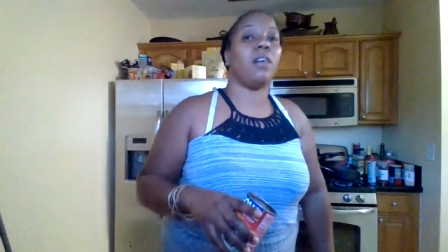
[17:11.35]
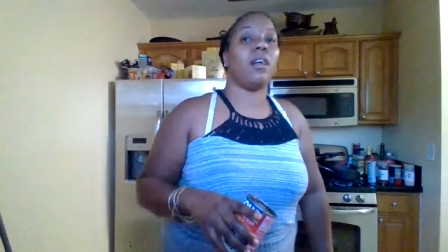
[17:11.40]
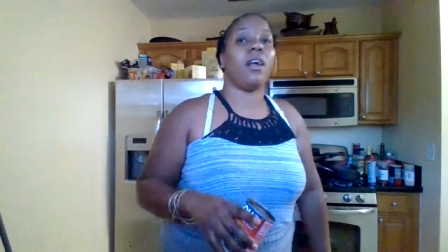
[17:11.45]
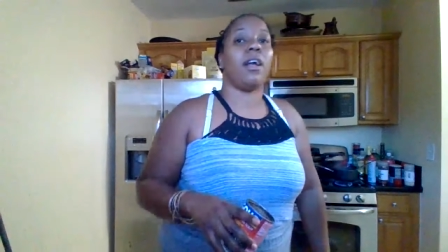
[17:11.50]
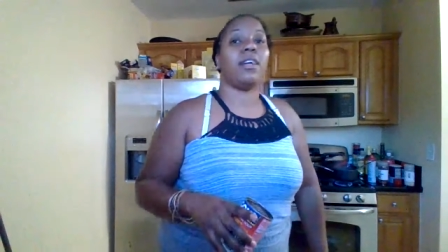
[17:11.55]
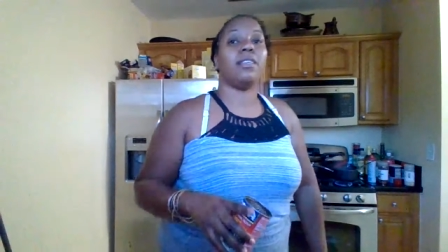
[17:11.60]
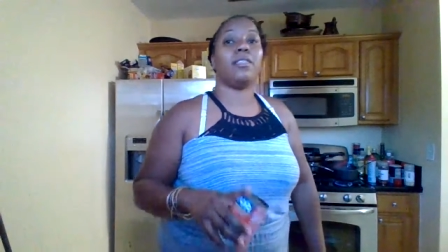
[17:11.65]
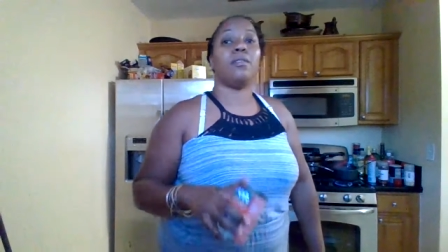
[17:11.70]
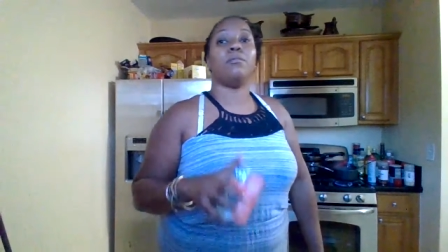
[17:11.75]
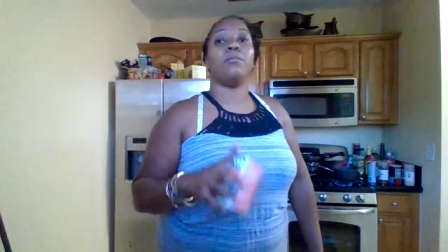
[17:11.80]

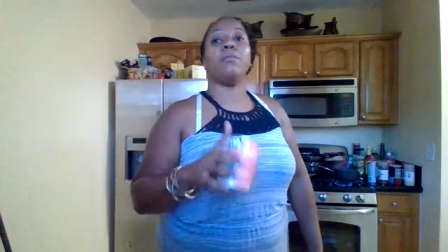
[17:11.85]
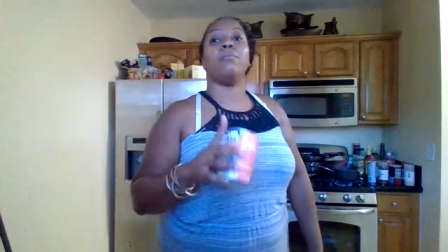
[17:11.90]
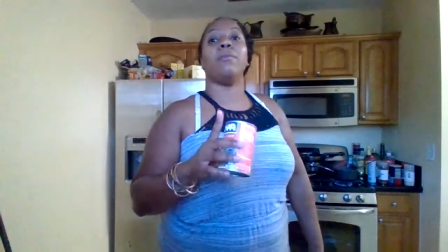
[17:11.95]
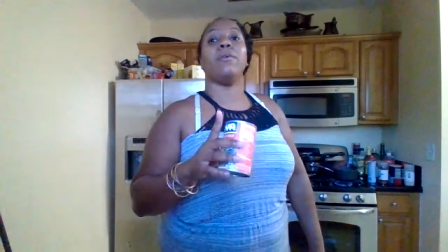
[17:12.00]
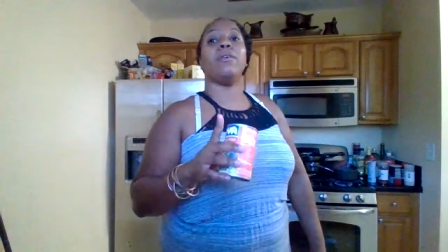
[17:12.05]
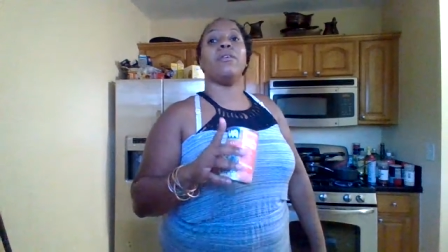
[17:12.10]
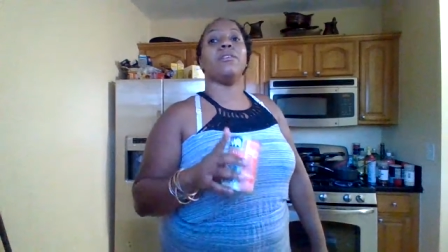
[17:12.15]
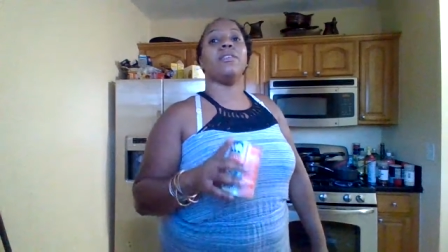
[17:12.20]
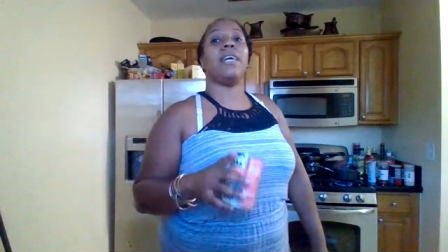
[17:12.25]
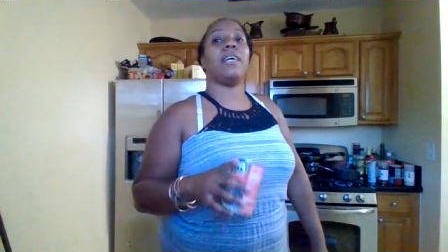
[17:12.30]
I see the
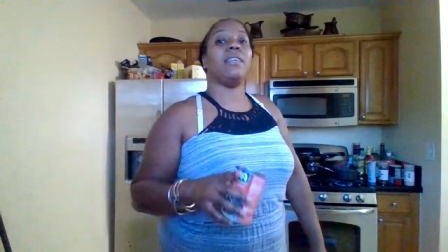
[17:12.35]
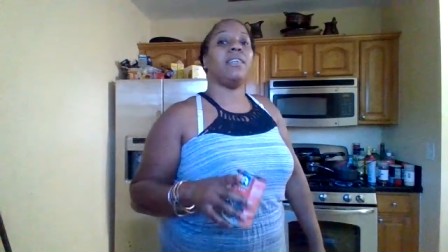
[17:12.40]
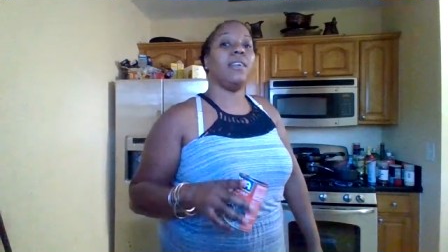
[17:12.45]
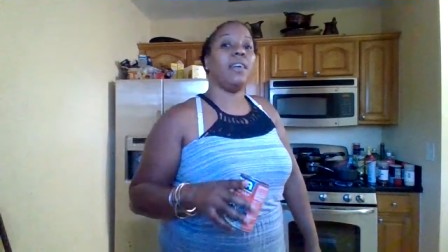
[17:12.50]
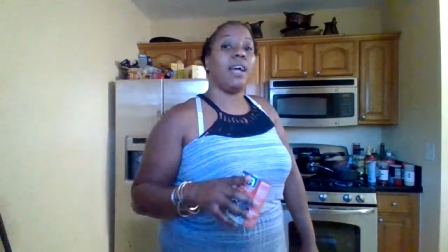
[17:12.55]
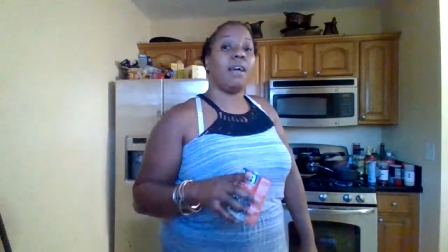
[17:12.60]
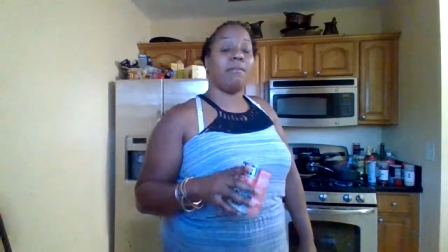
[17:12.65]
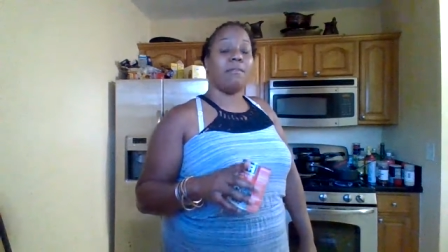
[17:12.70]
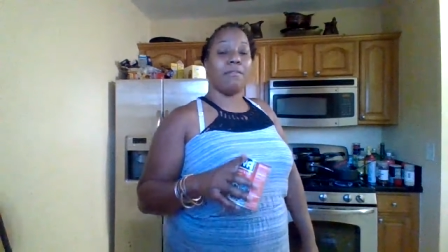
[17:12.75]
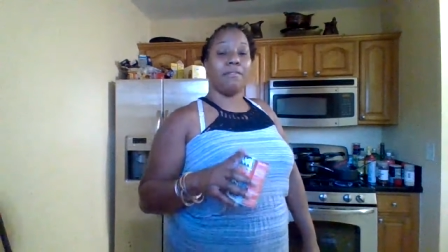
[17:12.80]
birds out there
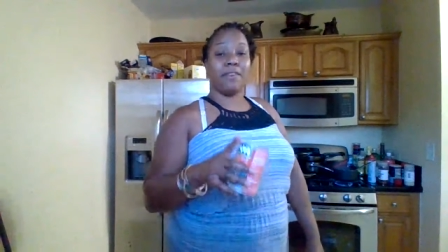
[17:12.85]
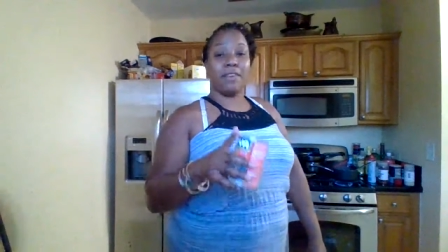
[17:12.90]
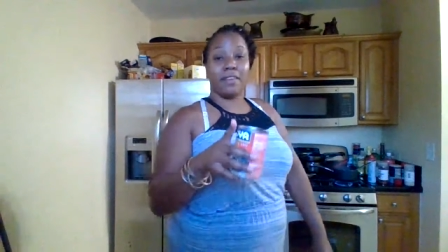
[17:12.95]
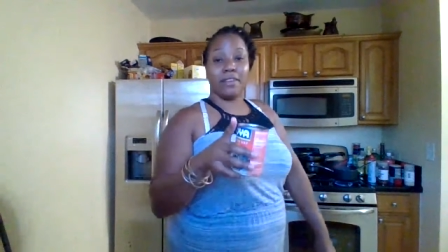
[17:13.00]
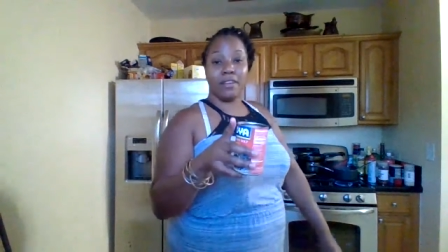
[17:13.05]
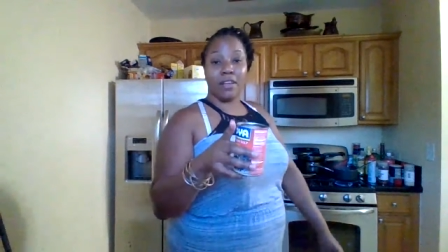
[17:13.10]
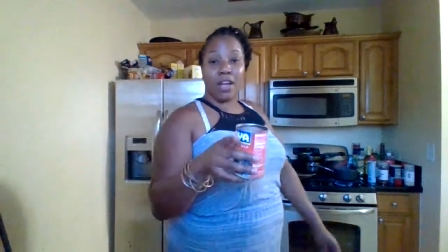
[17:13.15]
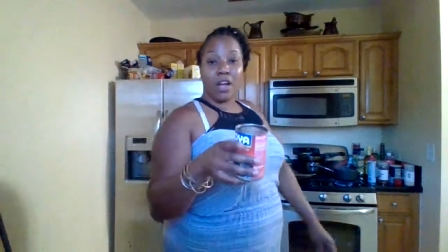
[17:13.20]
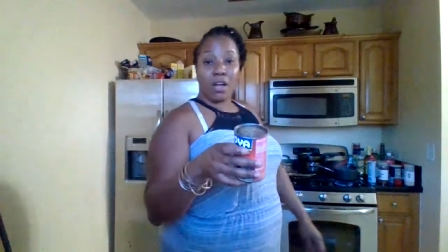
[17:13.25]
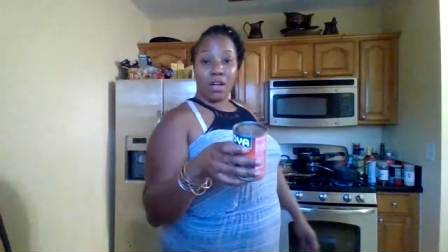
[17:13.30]
having fun.
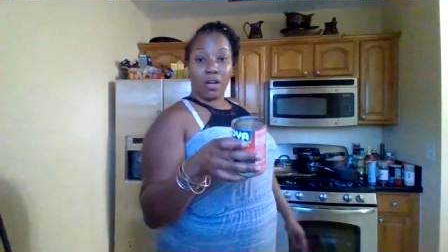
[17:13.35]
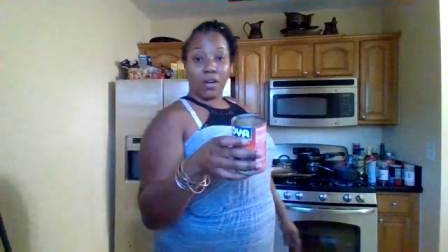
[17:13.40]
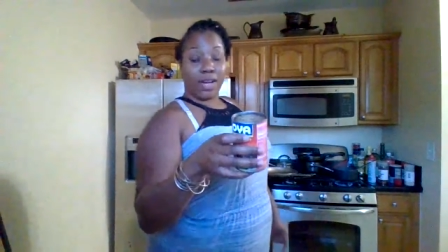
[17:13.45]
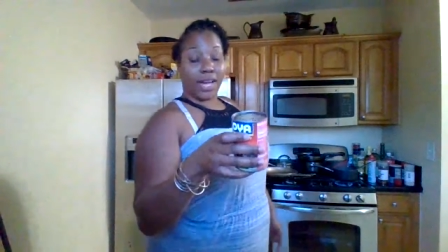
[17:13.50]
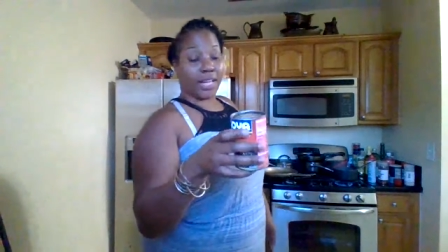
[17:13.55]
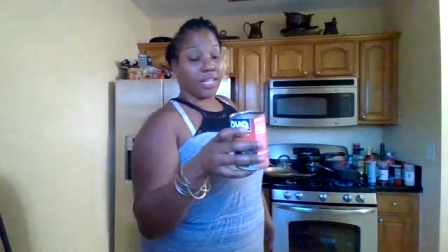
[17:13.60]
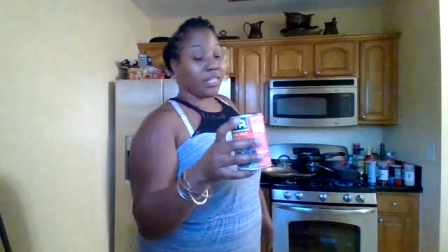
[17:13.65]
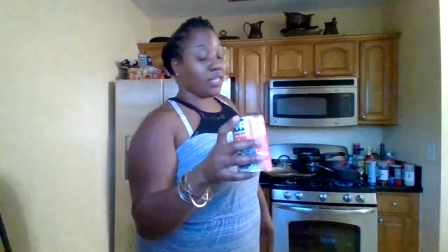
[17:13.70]
Okay,